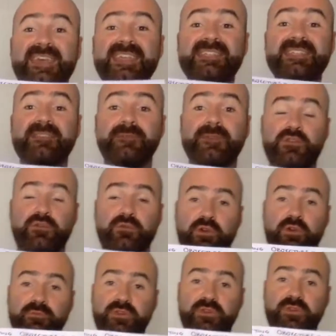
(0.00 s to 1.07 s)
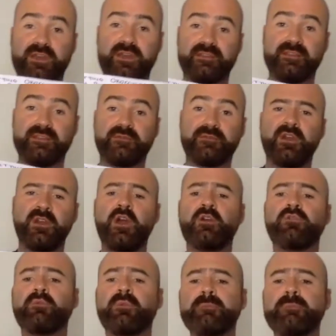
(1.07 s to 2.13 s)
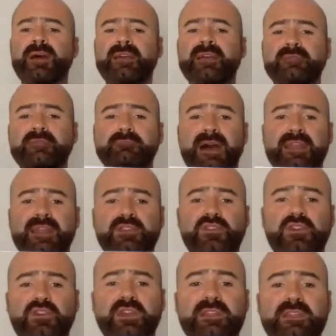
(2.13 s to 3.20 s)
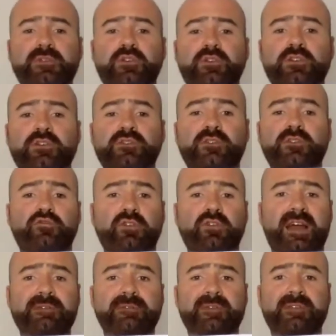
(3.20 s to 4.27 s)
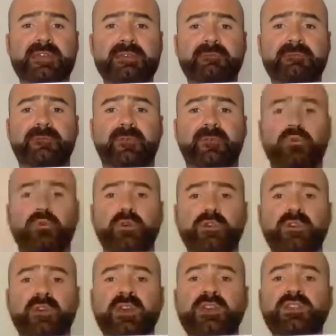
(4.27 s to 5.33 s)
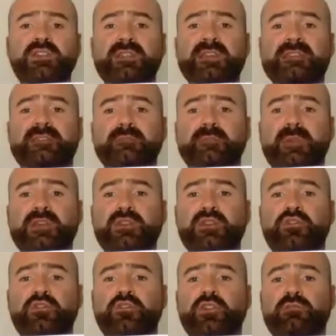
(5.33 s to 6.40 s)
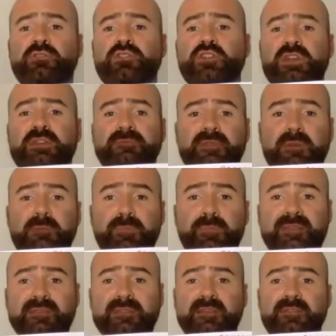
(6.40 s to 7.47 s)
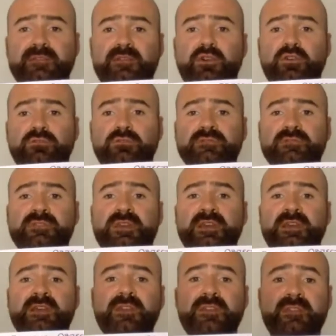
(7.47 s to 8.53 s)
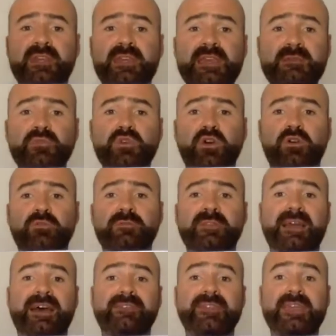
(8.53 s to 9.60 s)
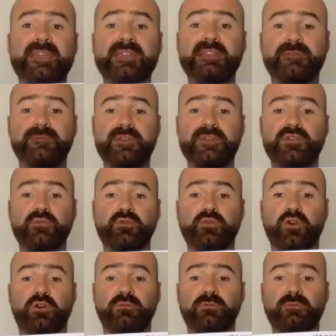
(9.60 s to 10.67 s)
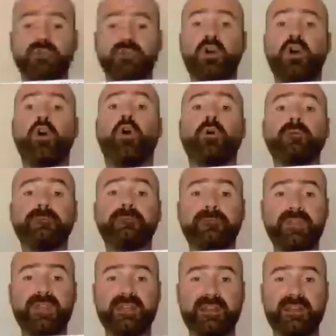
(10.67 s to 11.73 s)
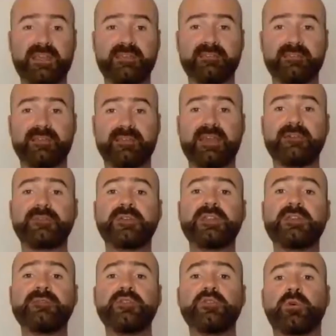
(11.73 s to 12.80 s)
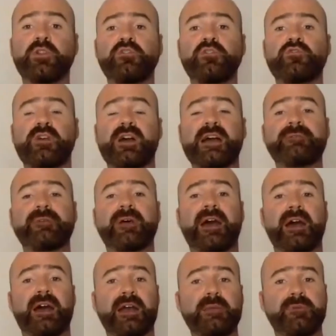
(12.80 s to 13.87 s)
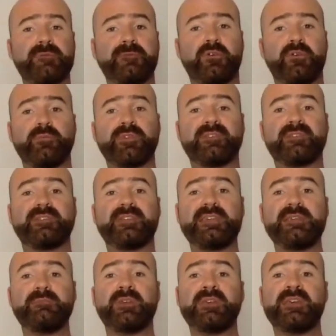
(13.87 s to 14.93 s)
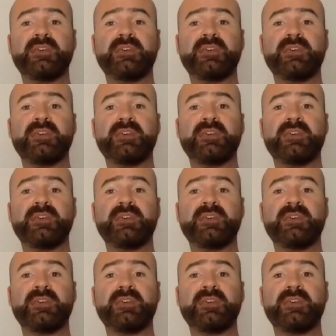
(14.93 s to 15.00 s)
individual objectives? Remember, as a manager, and if you're going to drive a team forward, you need to make sure you're achieving the business goals, the team goals, and the individual goals. All three are linked together. And if you want to drive a high performance team,